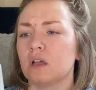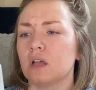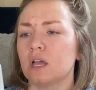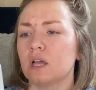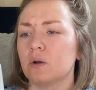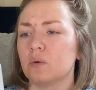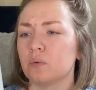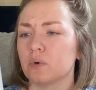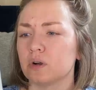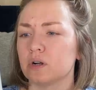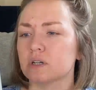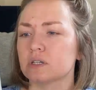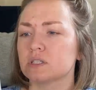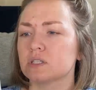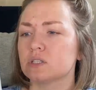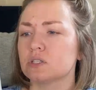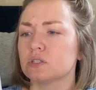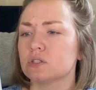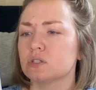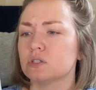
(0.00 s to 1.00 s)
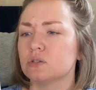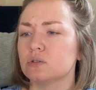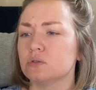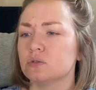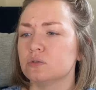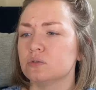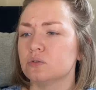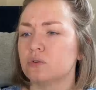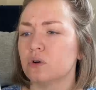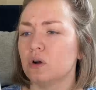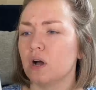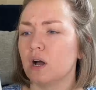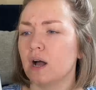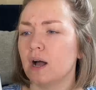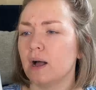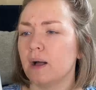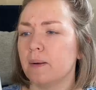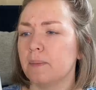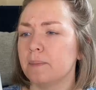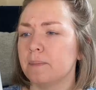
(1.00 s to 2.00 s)
It works to,
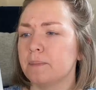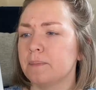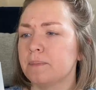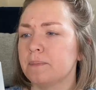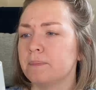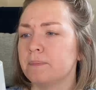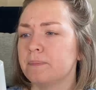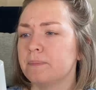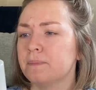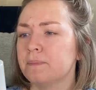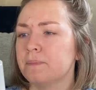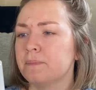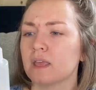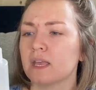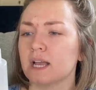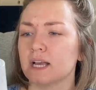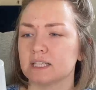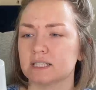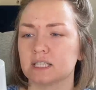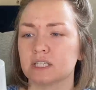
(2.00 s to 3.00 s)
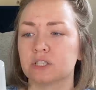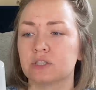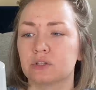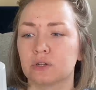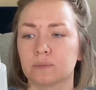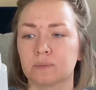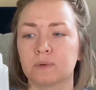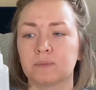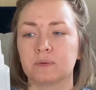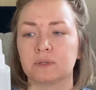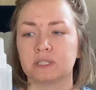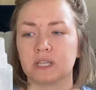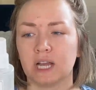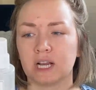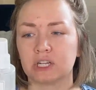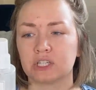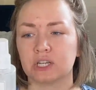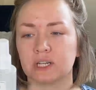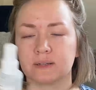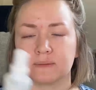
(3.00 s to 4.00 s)
yeah, it says thermal
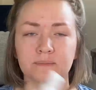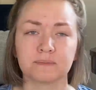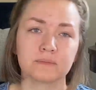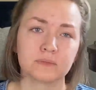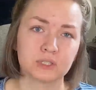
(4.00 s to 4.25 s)
protection.